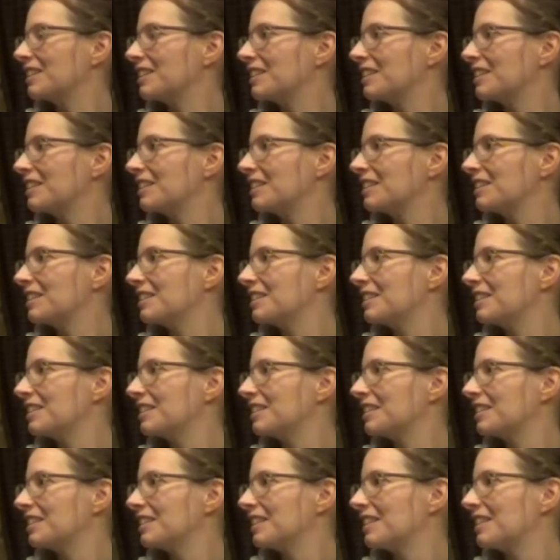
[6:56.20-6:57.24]

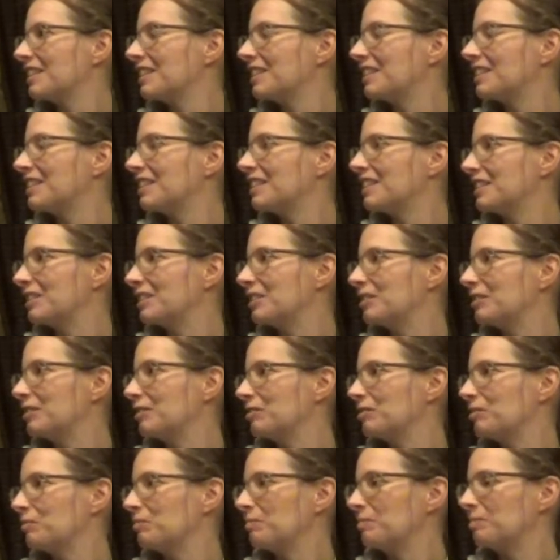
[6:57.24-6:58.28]

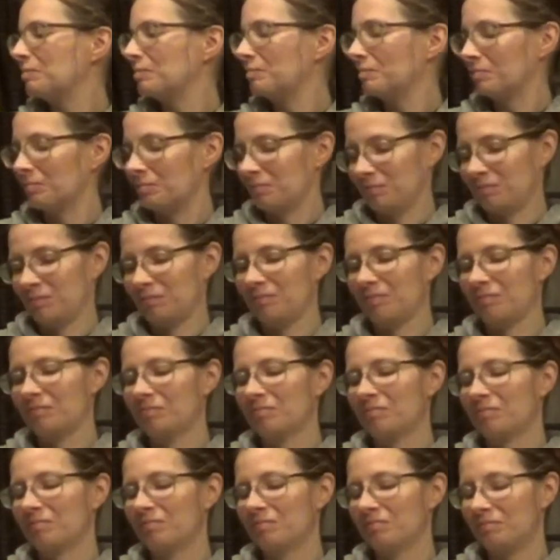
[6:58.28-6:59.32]

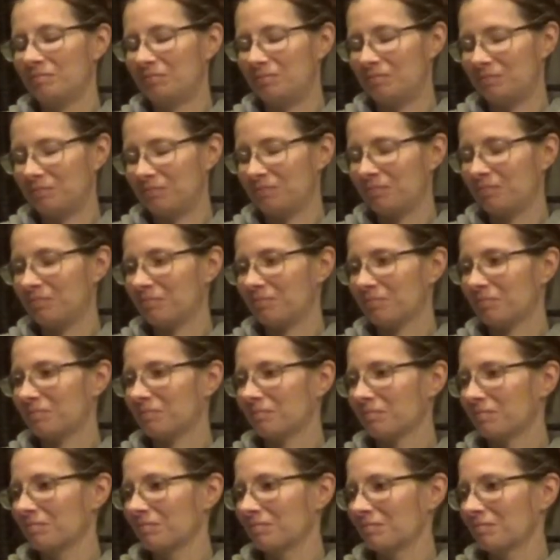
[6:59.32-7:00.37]

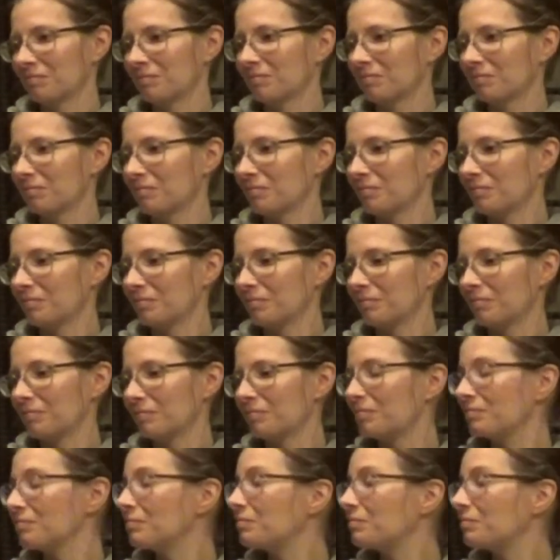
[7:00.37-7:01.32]
This person isn't speaking.